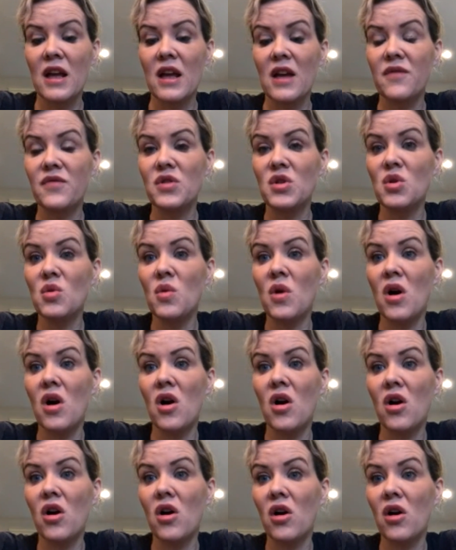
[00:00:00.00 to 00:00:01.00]
If you
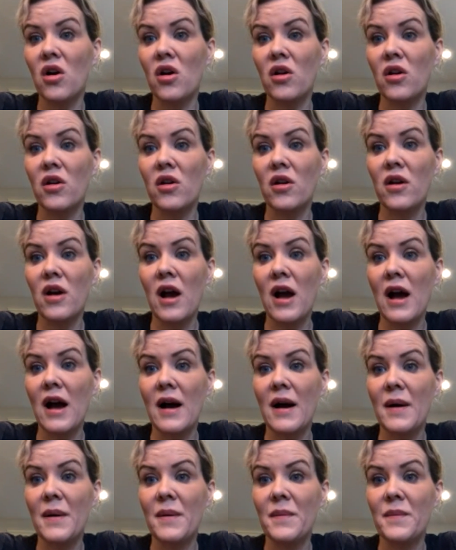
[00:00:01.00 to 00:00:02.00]
are
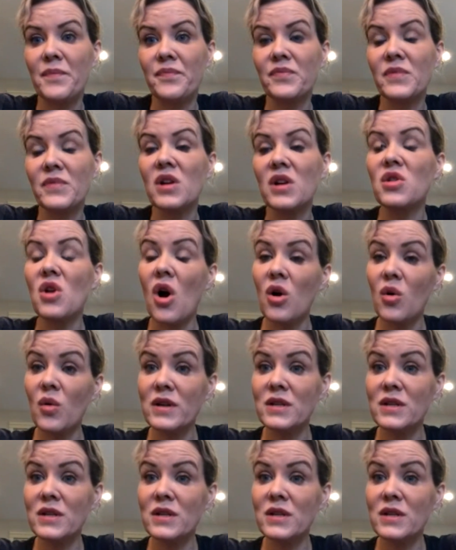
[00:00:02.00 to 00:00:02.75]
not